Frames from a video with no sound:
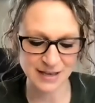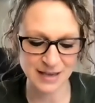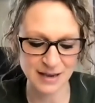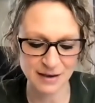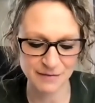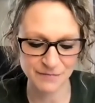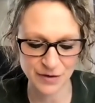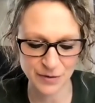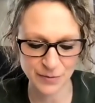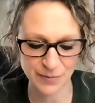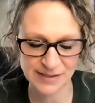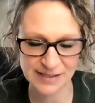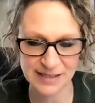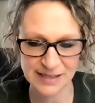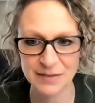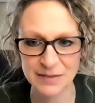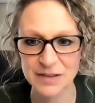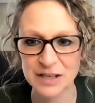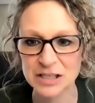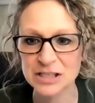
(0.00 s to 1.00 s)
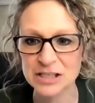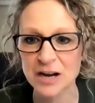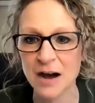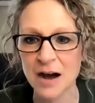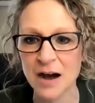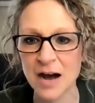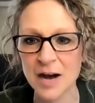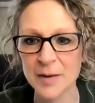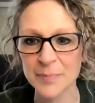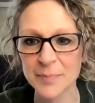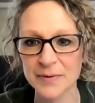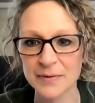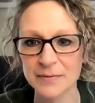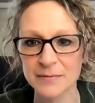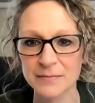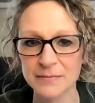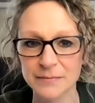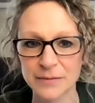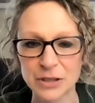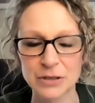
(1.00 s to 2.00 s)
Canva was at the top
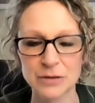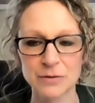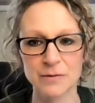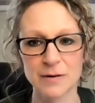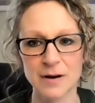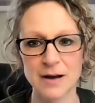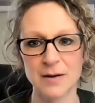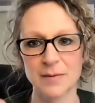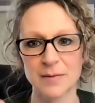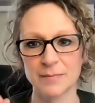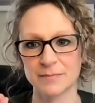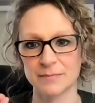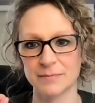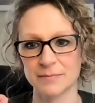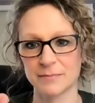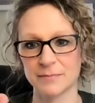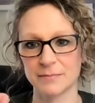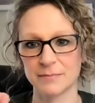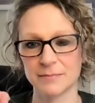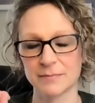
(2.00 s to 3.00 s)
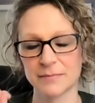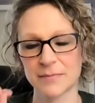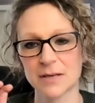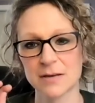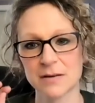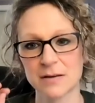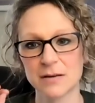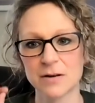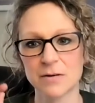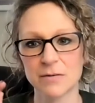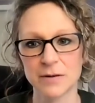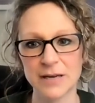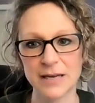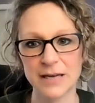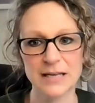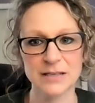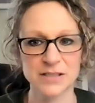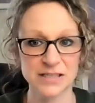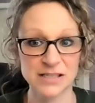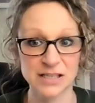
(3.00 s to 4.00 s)
when you, um, oh, you know, yeah. get
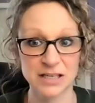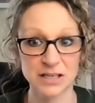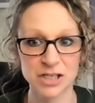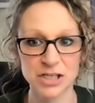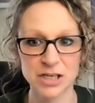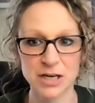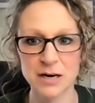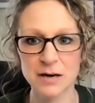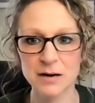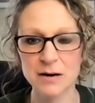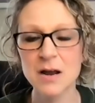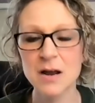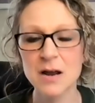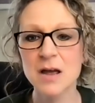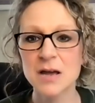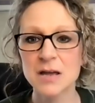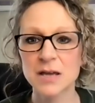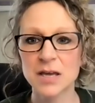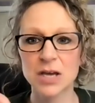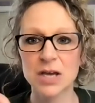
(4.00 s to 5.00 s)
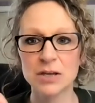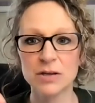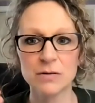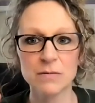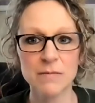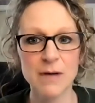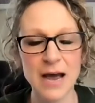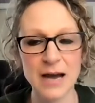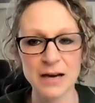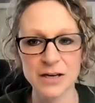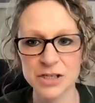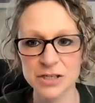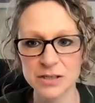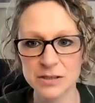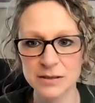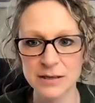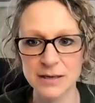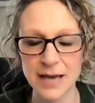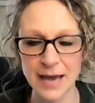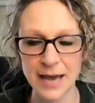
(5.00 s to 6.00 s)
into CinchShare. Can you
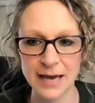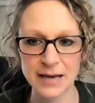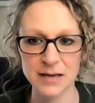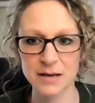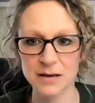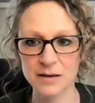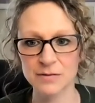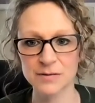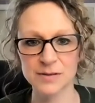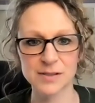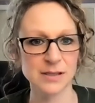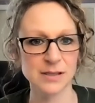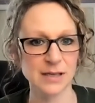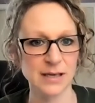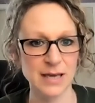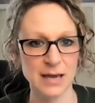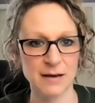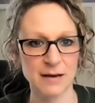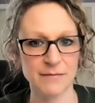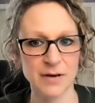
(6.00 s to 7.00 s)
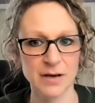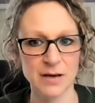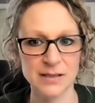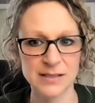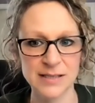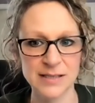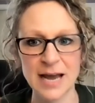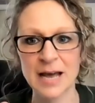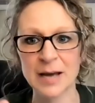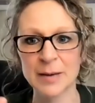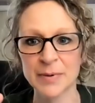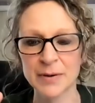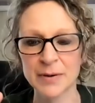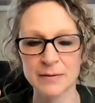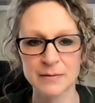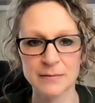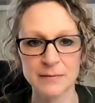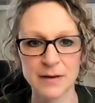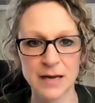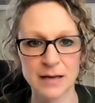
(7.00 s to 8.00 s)
actually edit using the Canva tab
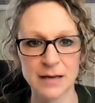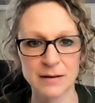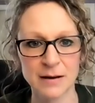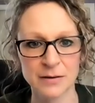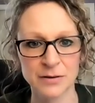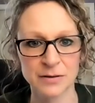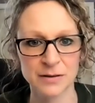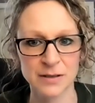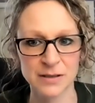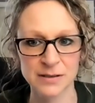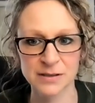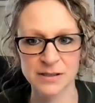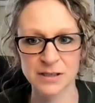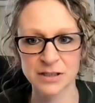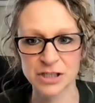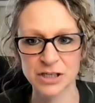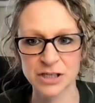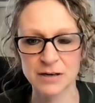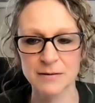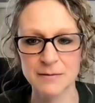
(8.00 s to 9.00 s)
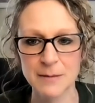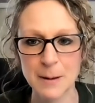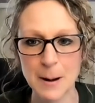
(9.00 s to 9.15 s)
uh, under the Sync CinchShare?